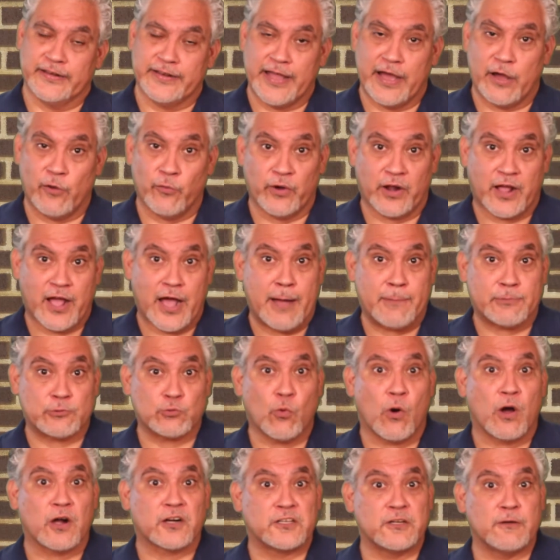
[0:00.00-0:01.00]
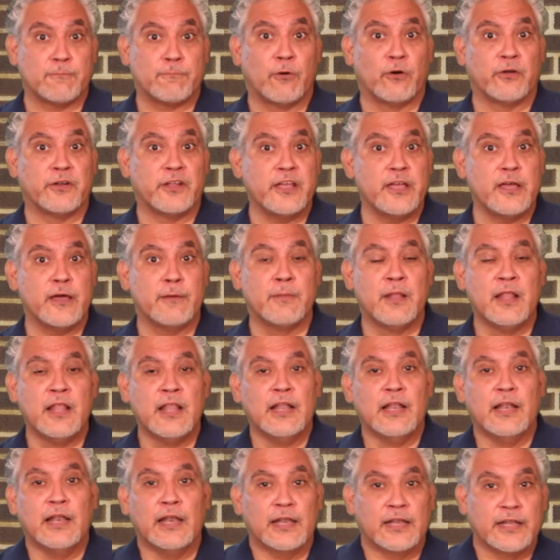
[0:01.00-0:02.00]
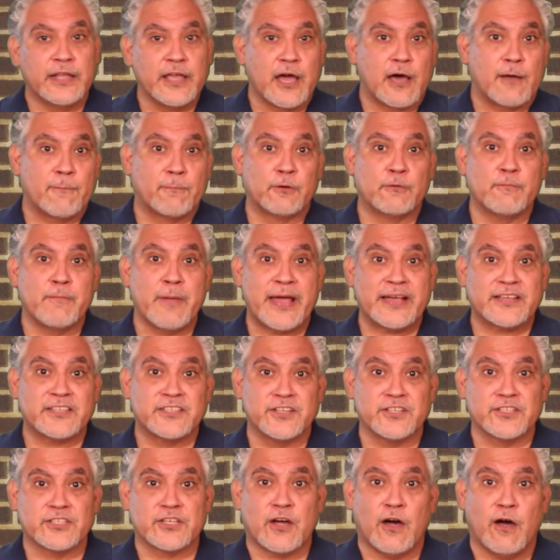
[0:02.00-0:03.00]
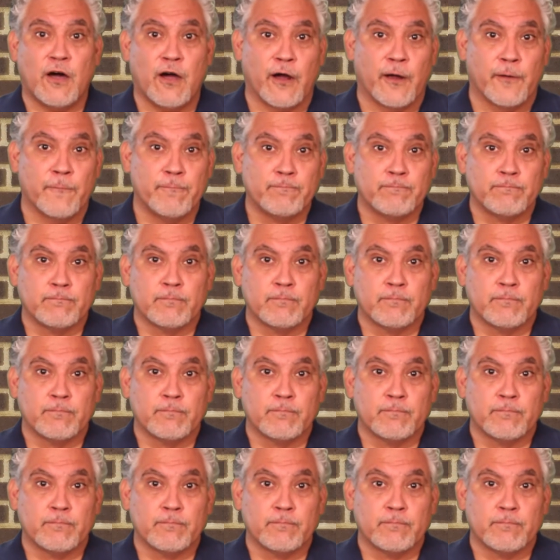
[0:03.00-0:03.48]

Now, when cops walked up on him, Leon put Max in his car.